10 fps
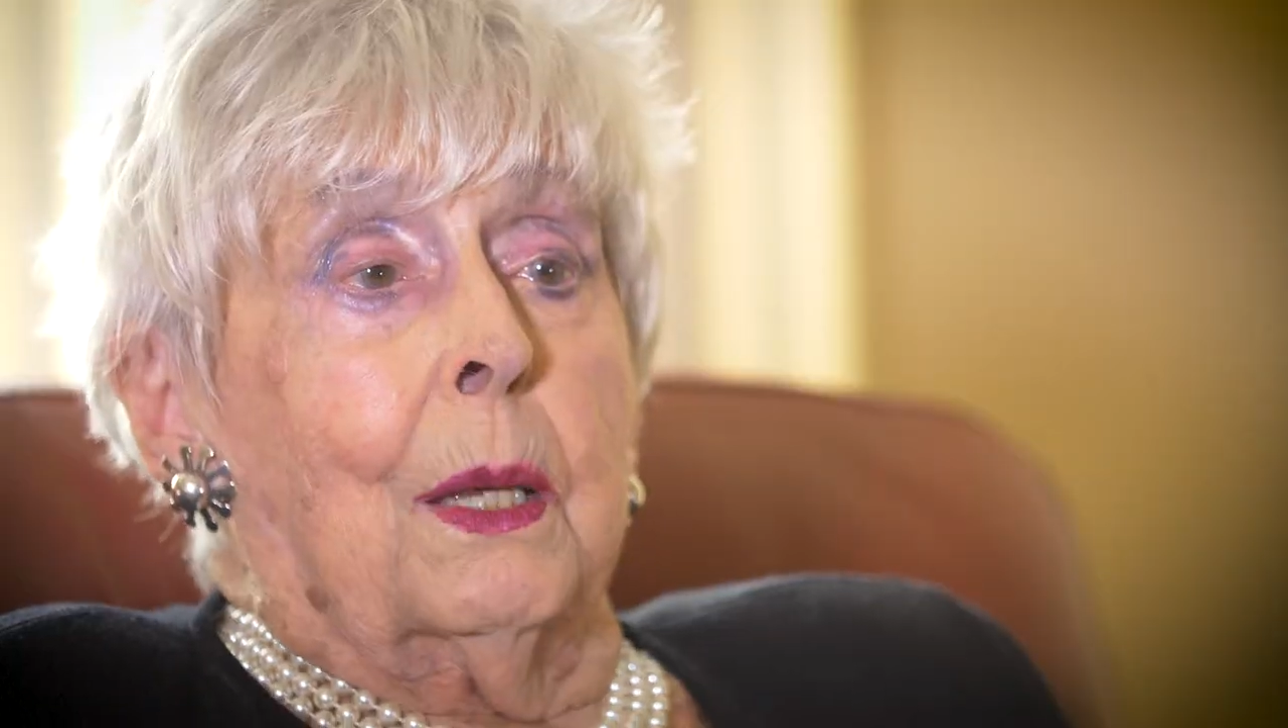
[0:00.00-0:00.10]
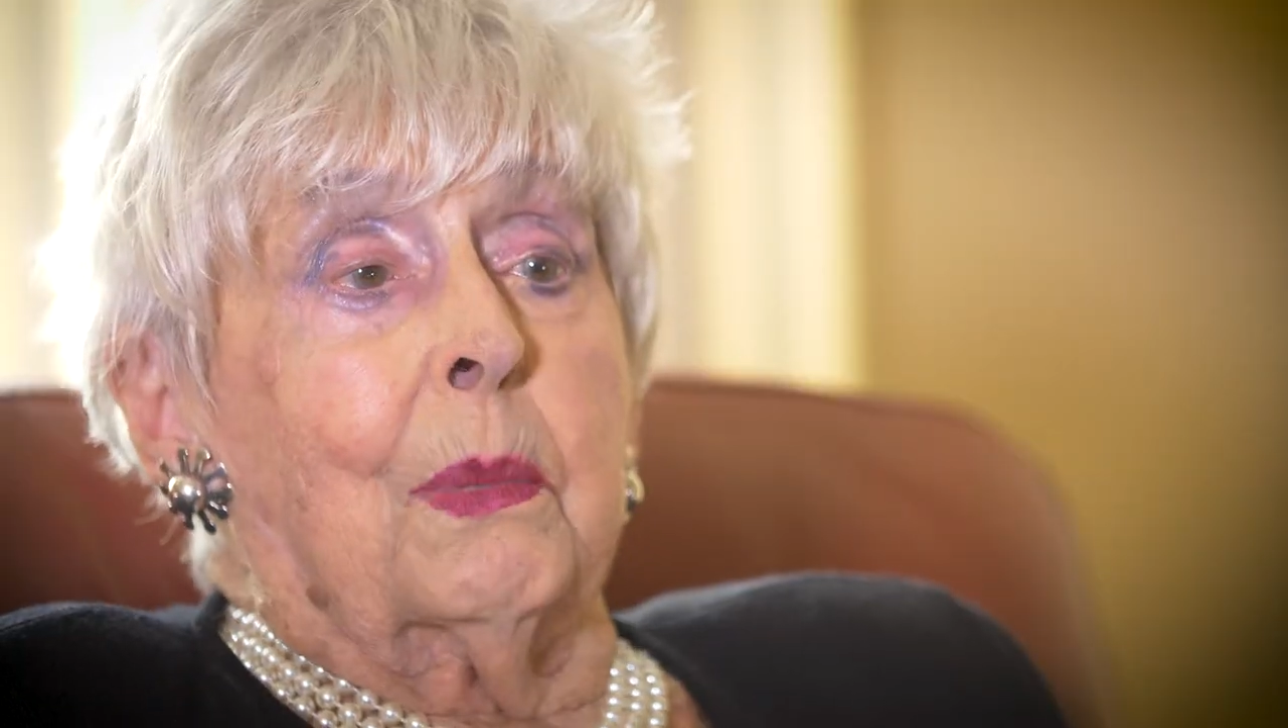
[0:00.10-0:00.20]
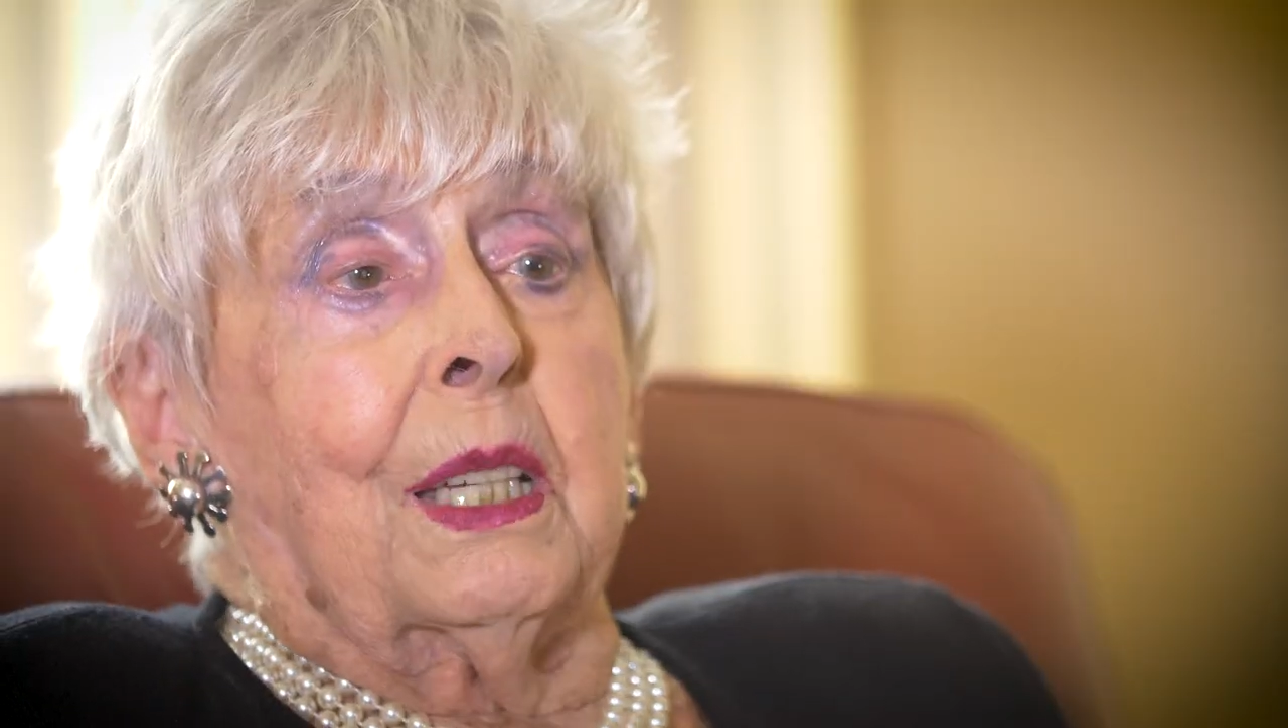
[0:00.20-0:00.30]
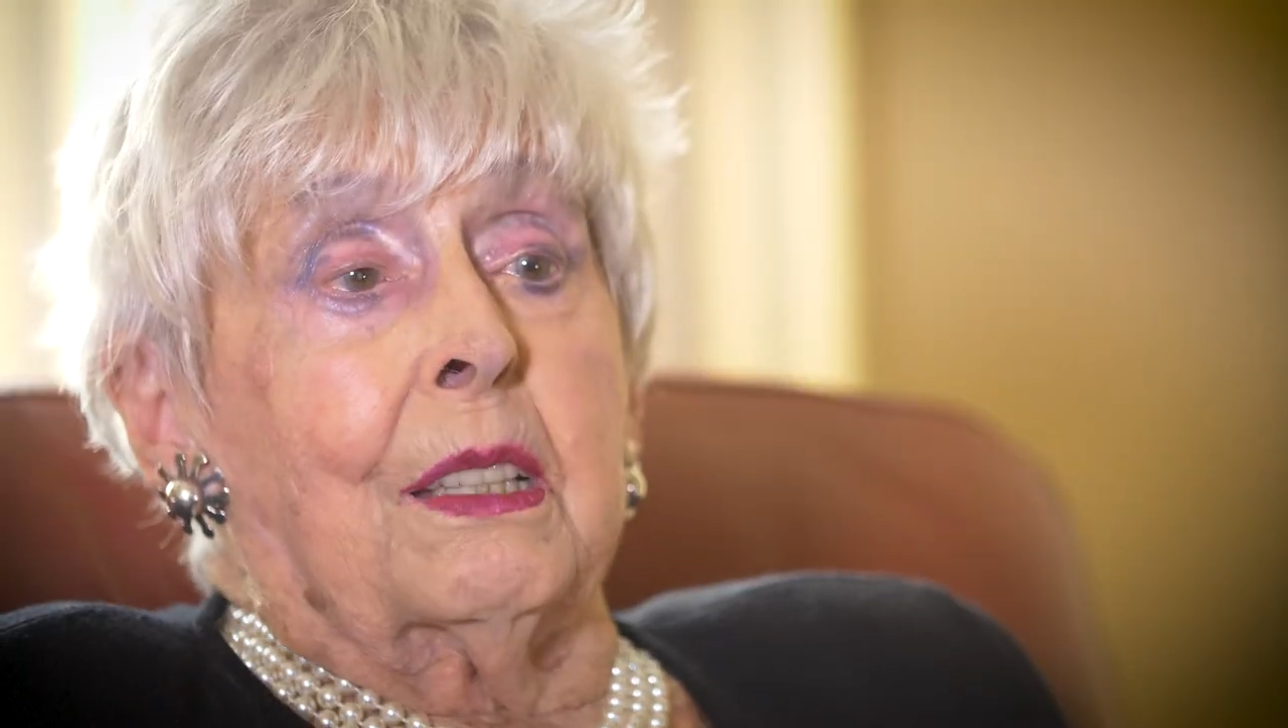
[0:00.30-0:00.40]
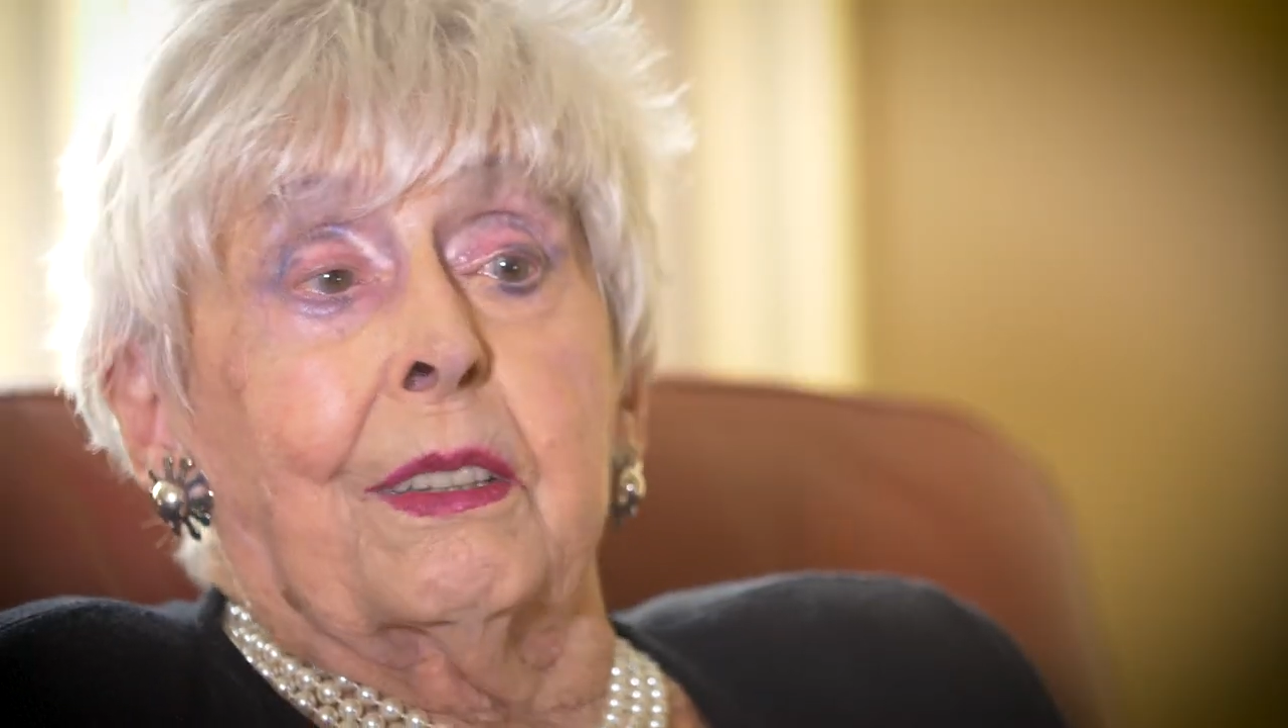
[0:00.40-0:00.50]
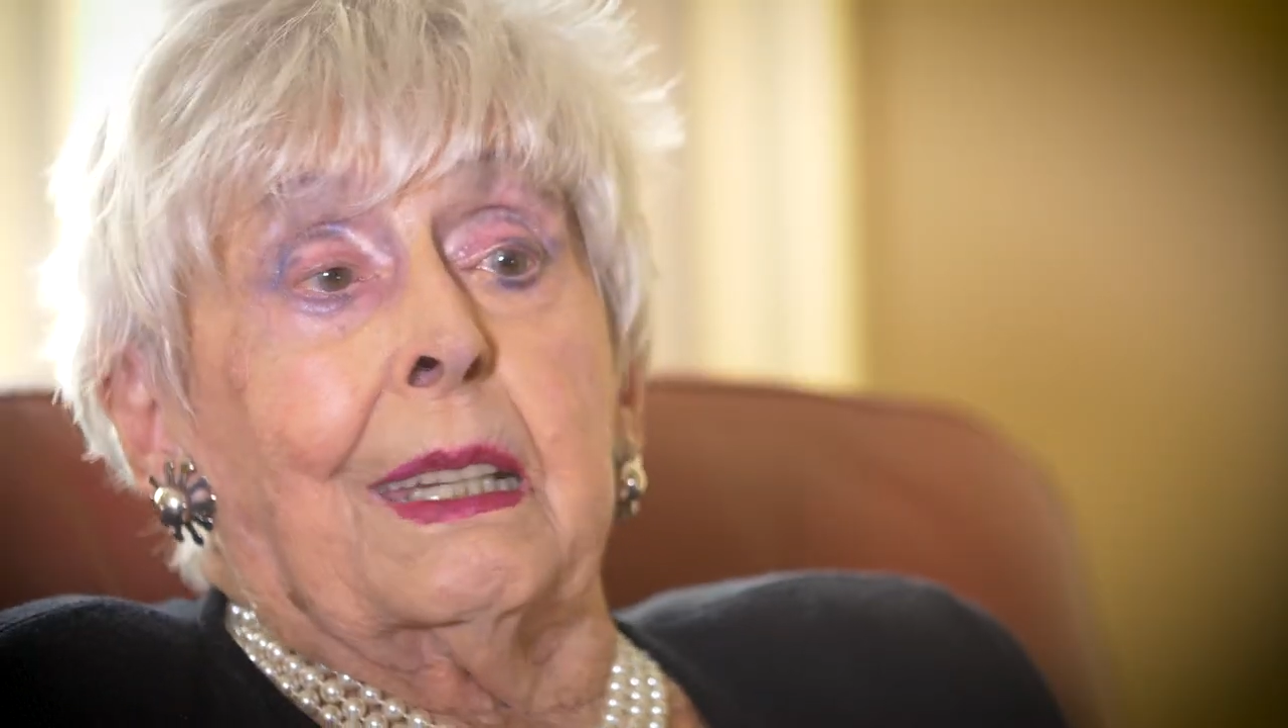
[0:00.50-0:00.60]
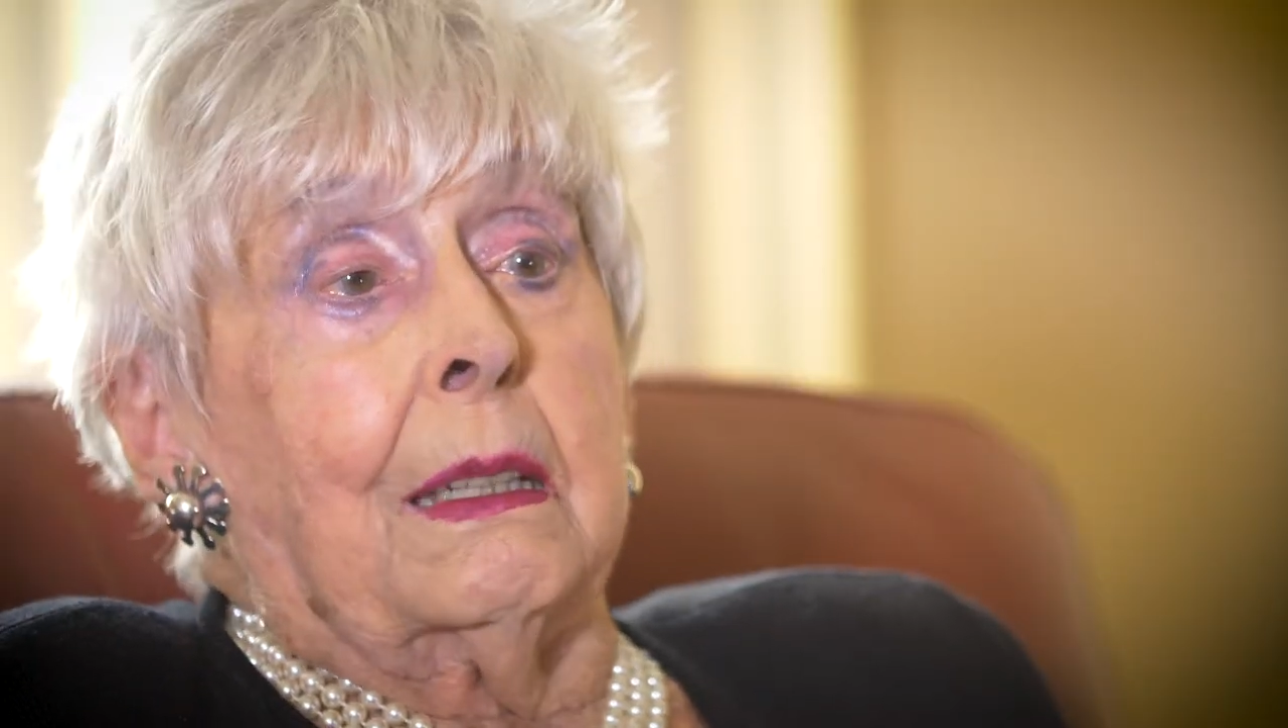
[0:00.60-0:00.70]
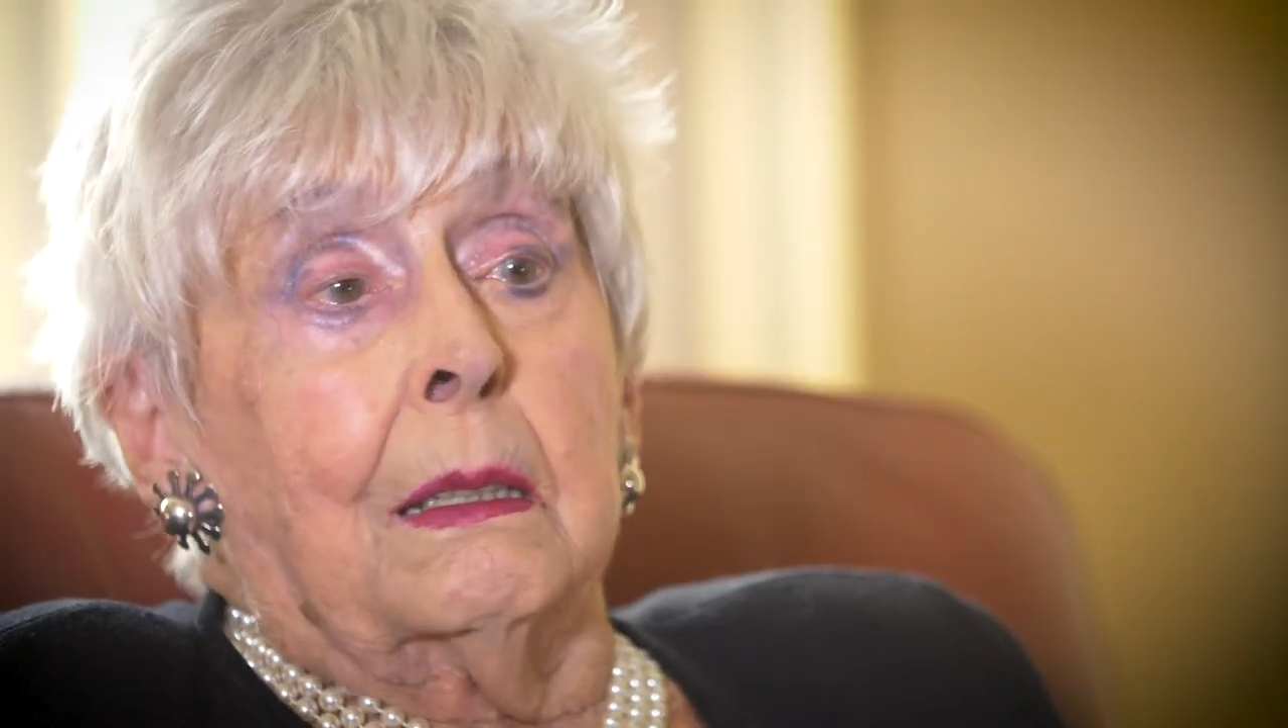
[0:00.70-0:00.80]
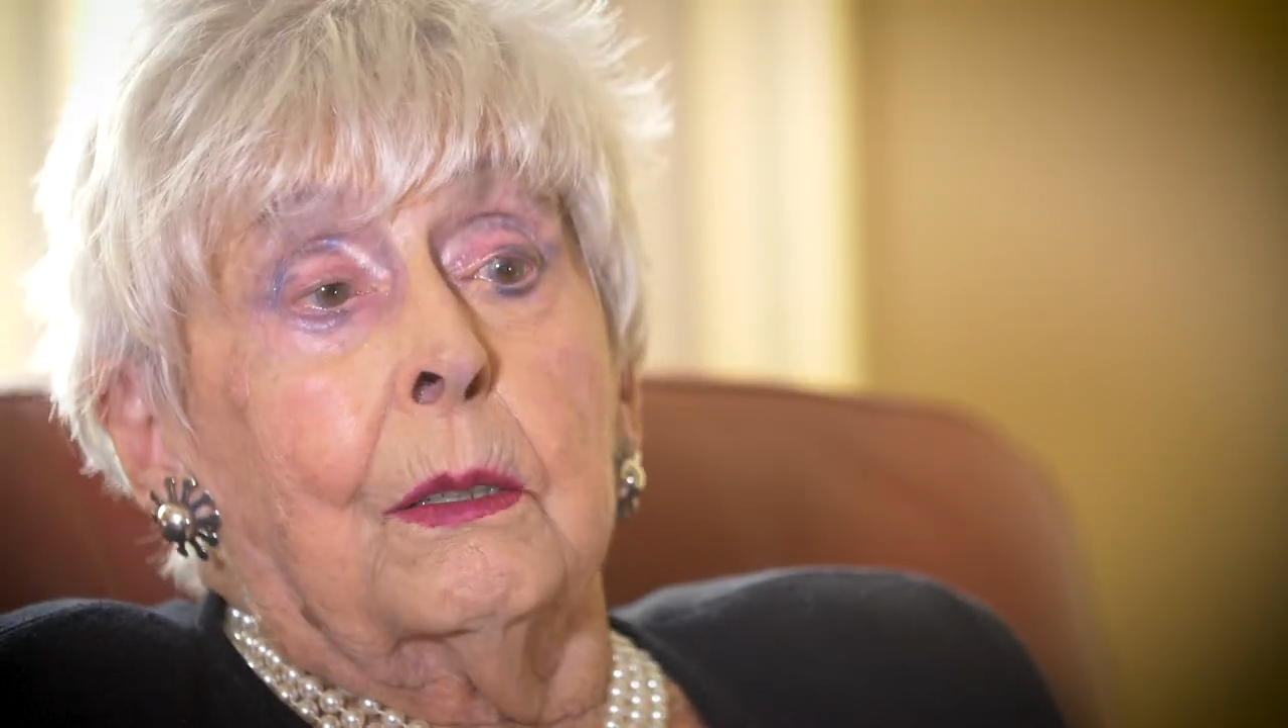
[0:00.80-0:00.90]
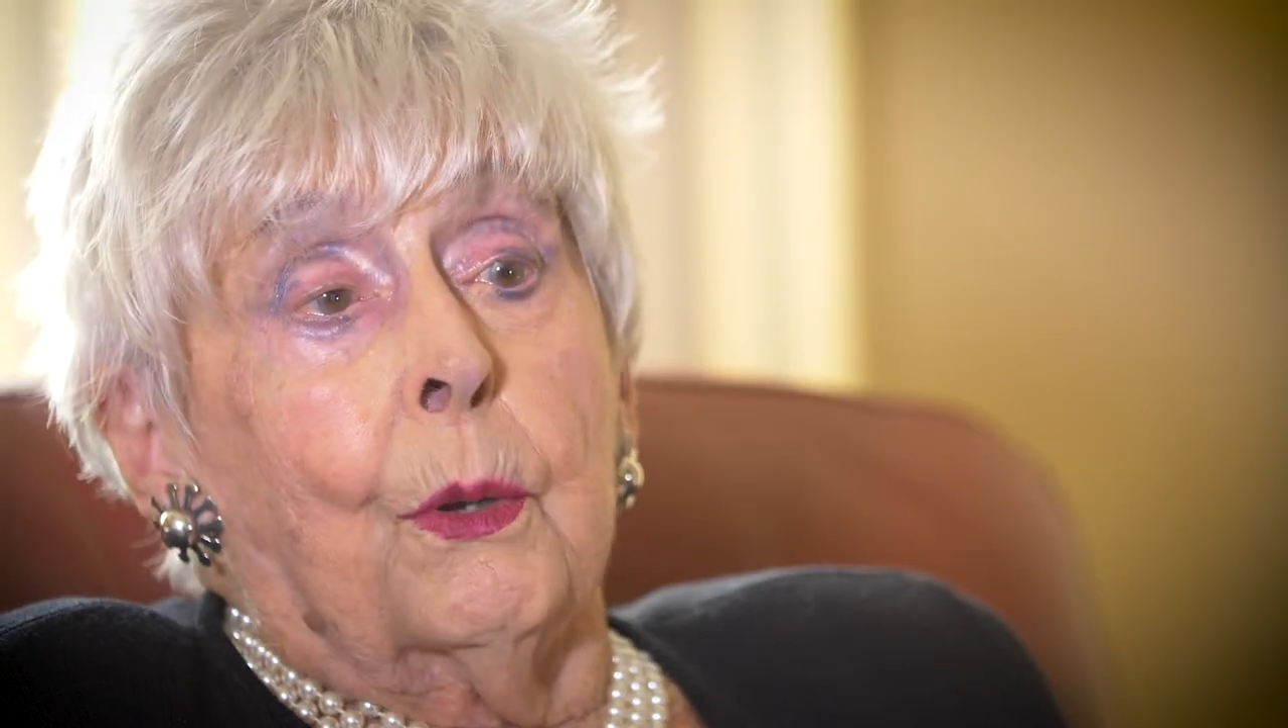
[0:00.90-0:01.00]
because
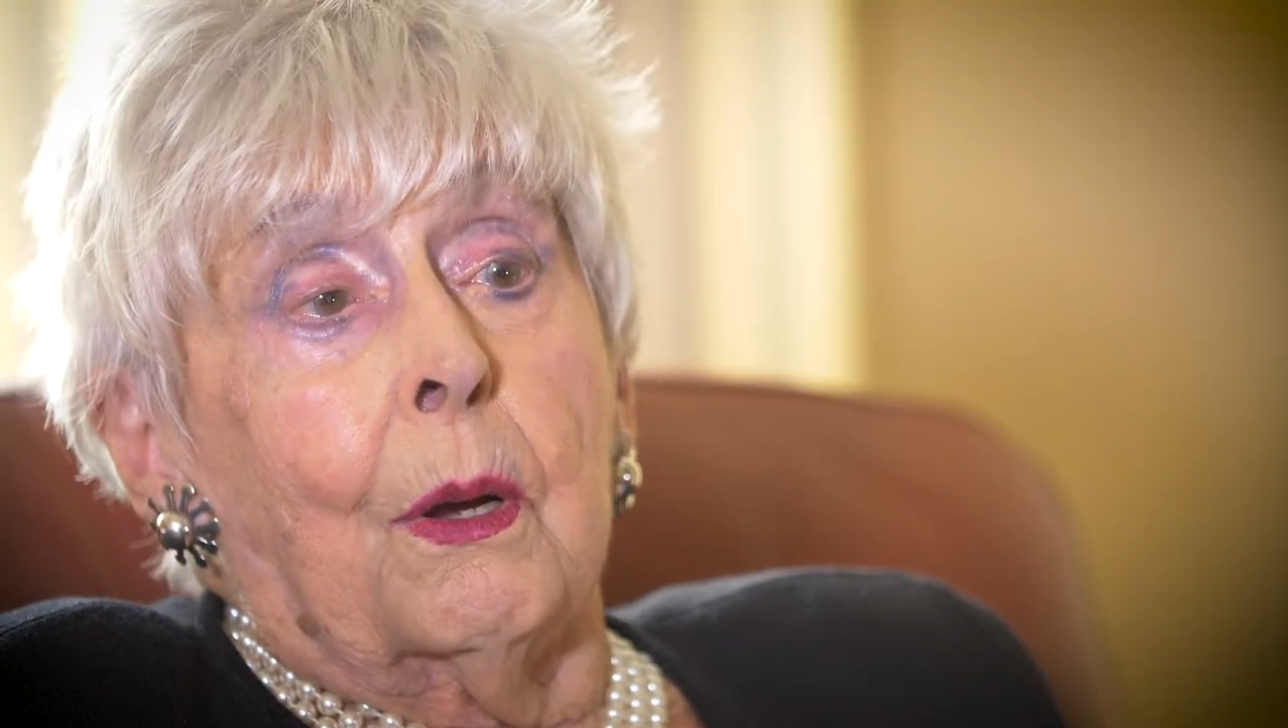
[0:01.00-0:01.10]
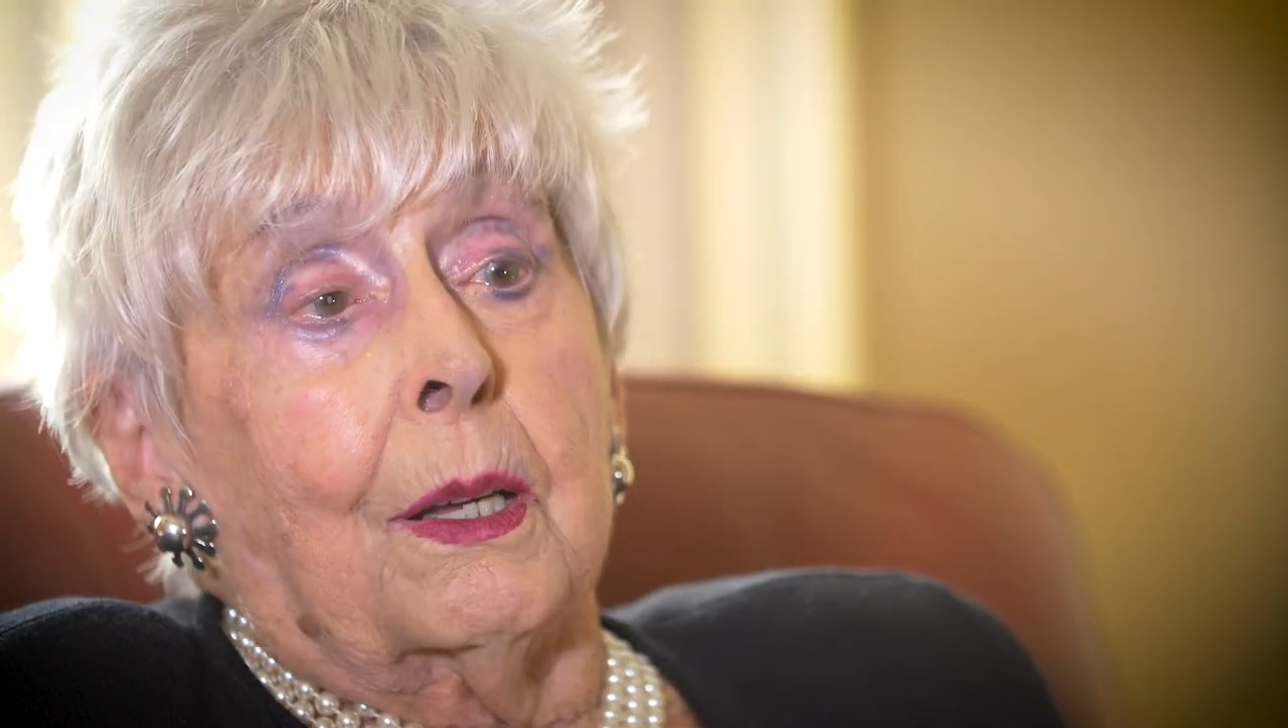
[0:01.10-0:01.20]
he didn't know